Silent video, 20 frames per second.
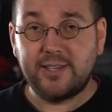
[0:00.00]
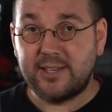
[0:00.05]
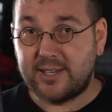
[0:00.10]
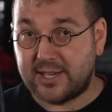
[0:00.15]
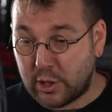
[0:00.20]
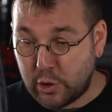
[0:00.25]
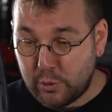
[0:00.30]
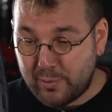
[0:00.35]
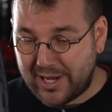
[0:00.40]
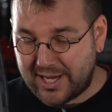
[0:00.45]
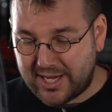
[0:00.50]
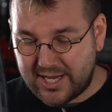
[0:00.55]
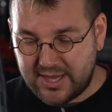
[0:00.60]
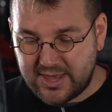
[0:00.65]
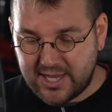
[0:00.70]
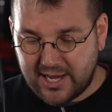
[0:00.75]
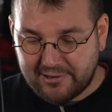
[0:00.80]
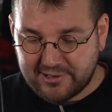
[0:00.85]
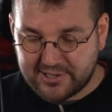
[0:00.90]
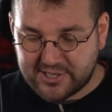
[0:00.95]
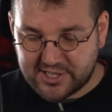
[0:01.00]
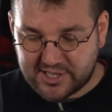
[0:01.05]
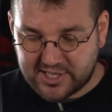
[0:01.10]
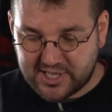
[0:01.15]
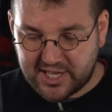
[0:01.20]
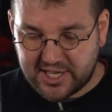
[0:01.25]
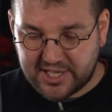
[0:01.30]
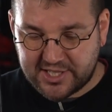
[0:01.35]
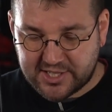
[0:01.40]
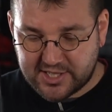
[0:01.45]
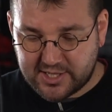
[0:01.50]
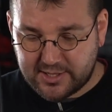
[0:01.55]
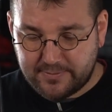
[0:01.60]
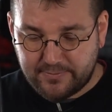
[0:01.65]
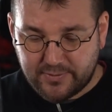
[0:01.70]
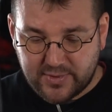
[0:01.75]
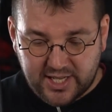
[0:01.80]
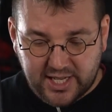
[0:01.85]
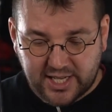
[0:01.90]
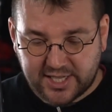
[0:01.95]
go back in there as discussed
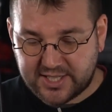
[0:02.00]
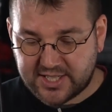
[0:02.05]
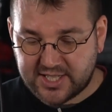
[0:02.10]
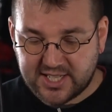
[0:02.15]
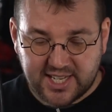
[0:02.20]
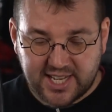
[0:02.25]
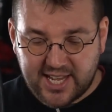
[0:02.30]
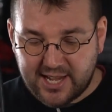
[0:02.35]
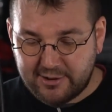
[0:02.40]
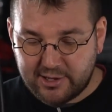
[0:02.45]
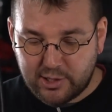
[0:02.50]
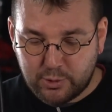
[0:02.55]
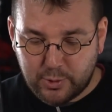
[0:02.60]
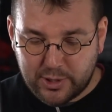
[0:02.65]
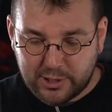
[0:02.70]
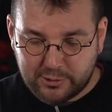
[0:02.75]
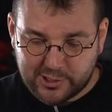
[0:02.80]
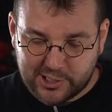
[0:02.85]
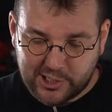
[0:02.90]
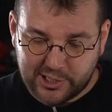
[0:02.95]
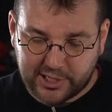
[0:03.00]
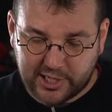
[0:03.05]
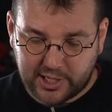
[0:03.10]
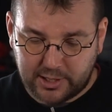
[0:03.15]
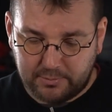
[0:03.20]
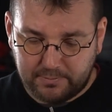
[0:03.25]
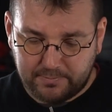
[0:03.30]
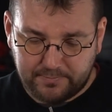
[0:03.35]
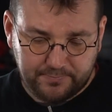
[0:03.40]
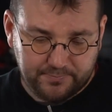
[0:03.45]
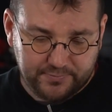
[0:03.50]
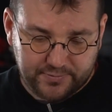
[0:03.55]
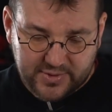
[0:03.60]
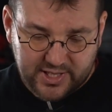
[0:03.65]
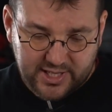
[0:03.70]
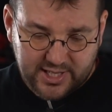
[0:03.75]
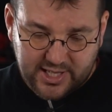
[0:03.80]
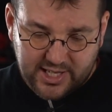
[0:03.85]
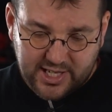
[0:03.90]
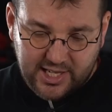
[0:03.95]
and see how your wheel's looking.
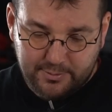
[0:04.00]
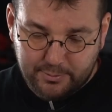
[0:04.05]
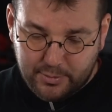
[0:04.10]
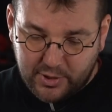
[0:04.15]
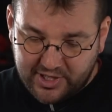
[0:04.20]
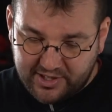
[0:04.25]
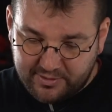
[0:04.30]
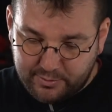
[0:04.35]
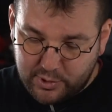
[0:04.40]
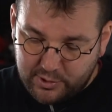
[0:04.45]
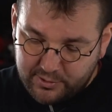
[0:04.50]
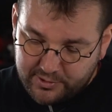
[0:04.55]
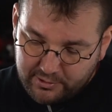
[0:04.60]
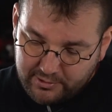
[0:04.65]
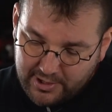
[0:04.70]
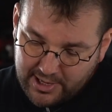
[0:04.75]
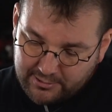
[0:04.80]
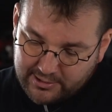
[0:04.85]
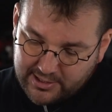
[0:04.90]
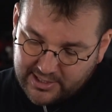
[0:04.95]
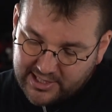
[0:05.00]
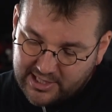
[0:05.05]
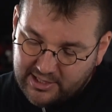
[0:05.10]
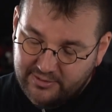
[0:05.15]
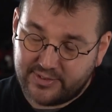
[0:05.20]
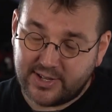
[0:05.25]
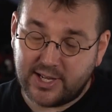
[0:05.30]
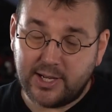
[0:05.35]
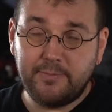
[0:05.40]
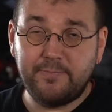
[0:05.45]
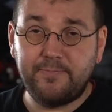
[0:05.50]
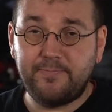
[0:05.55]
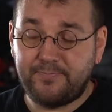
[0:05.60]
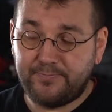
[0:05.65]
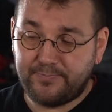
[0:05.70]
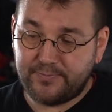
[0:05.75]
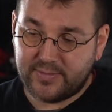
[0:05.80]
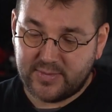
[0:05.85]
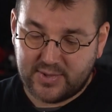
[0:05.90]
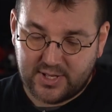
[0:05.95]
It might have moved around a little bit,
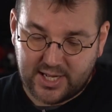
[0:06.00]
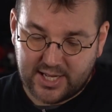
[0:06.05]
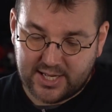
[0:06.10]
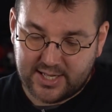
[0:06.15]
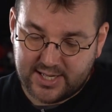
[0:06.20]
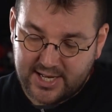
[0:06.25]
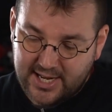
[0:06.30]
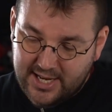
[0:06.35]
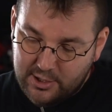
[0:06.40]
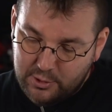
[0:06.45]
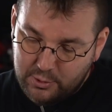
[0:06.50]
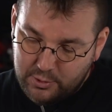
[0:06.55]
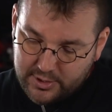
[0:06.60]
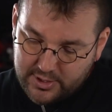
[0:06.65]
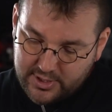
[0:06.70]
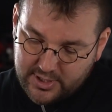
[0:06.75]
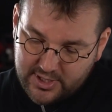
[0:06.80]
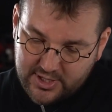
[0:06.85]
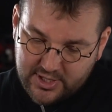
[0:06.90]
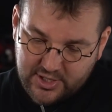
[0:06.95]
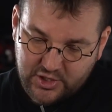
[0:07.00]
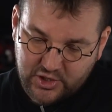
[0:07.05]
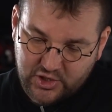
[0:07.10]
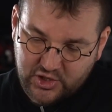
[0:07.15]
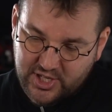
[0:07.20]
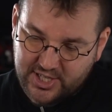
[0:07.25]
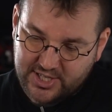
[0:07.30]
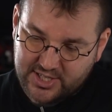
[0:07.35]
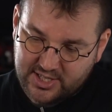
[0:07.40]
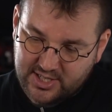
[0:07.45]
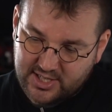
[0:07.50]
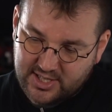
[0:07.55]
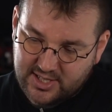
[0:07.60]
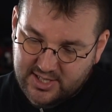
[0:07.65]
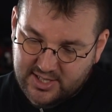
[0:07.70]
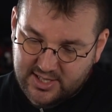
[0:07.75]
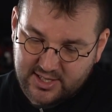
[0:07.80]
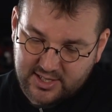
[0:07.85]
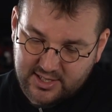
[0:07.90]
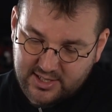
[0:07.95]
and now just
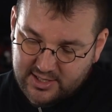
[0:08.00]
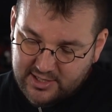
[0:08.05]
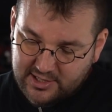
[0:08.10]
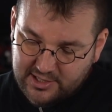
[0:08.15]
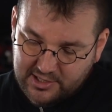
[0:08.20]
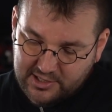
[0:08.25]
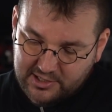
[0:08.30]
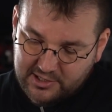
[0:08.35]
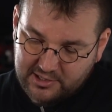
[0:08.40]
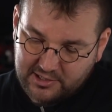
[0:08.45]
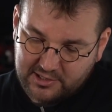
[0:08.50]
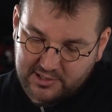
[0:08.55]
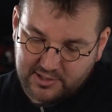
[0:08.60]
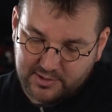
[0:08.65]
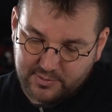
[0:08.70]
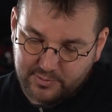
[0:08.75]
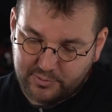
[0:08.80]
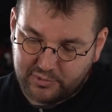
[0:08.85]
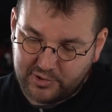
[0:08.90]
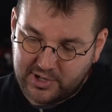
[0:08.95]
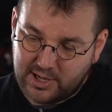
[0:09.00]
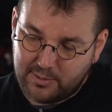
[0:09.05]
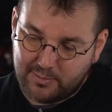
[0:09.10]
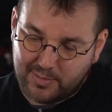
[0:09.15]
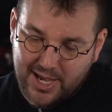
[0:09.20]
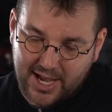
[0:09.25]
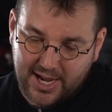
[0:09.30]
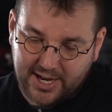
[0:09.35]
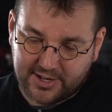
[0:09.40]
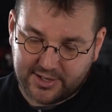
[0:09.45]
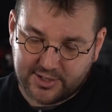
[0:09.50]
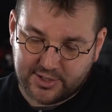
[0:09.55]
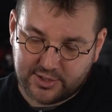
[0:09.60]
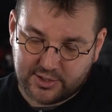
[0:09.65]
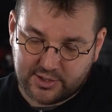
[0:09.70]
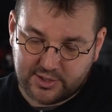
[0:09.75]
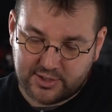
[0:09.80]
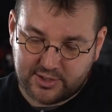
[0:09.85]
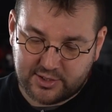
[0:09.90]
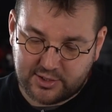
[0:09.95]
bring it back
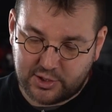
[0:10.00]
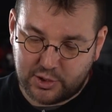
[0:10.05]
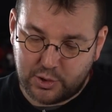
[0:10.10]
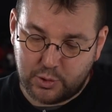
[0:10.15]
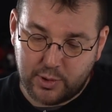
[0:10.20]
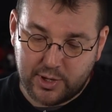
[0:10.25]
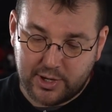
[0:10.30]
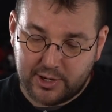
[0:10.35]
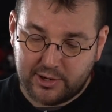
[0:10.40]
to